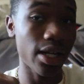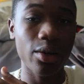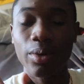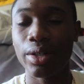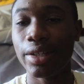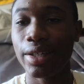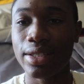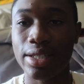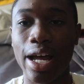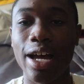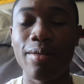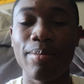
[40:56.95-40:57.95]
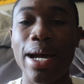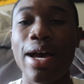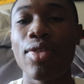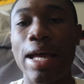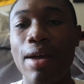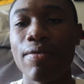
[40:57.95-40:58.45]
not really because I have
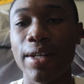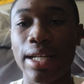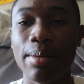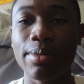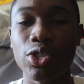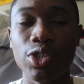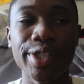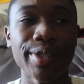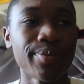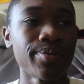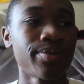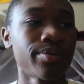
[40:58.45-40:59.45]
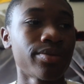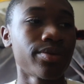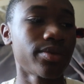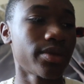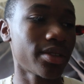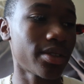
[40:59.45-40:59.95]
math after chemistry,
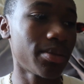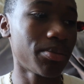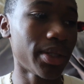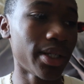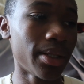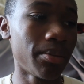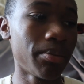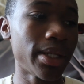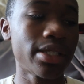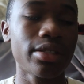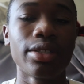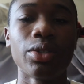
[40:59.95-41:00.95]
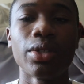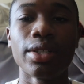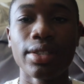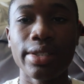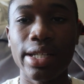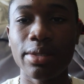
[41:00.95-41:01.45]
but basically do it
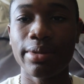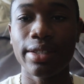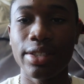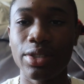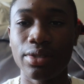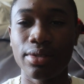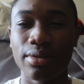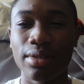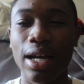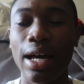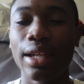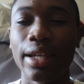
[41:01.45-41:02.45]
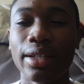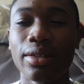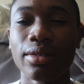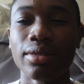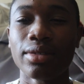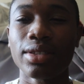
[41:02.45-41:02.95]
in a sense because I like
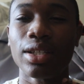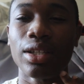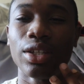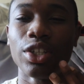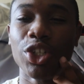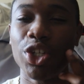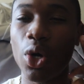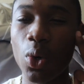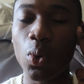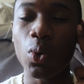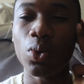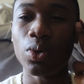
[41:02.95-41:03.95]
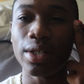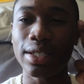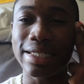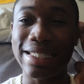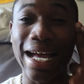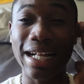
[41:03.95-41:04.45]
to know
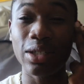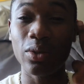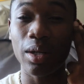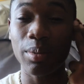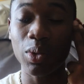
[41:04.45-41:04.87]
exactly what